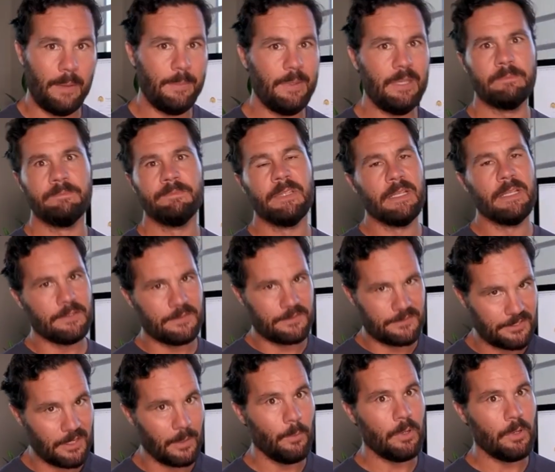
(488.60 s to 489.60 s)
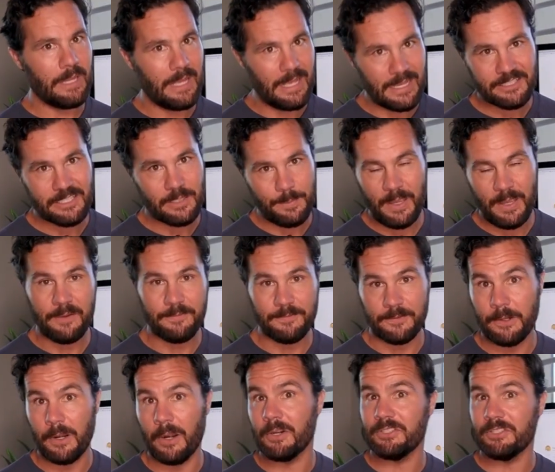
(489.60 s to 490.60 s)
I mean, someone has to pay
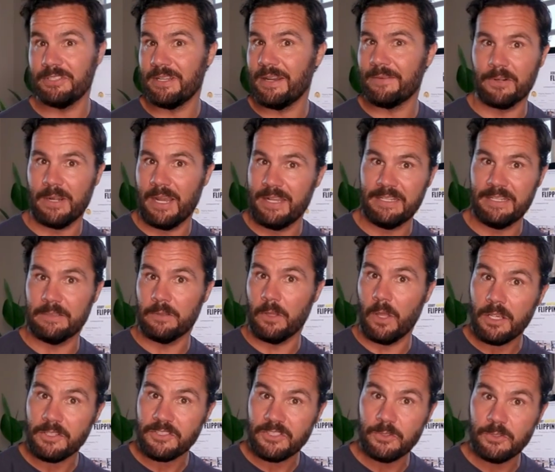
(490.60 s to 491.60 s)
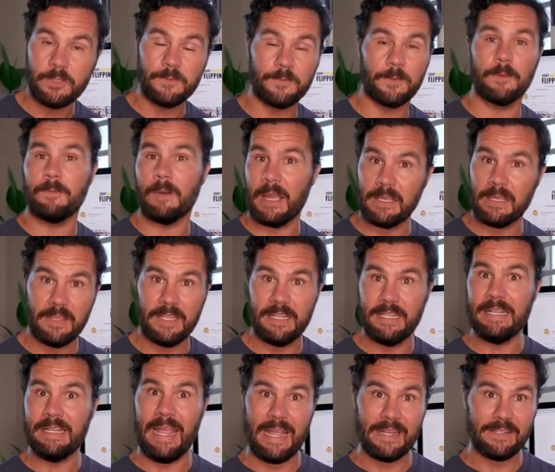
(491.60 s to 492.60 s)
for NAR's never-ending lawsuits for
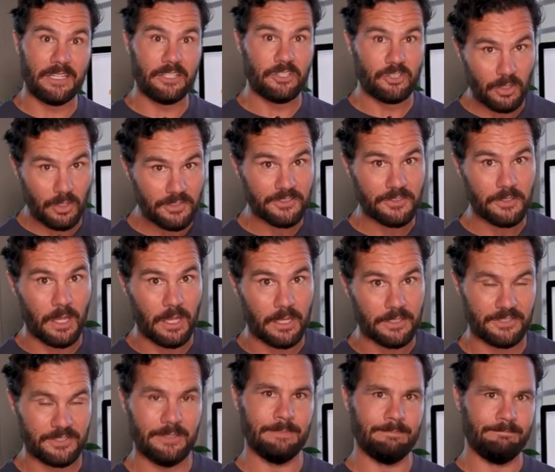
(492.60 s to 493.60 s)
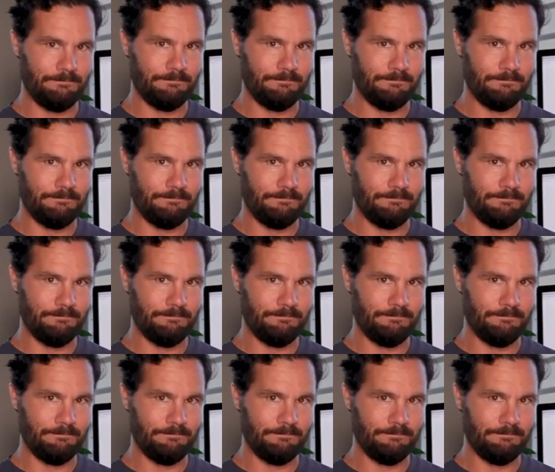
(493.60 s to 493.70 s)
violating antitrust laws.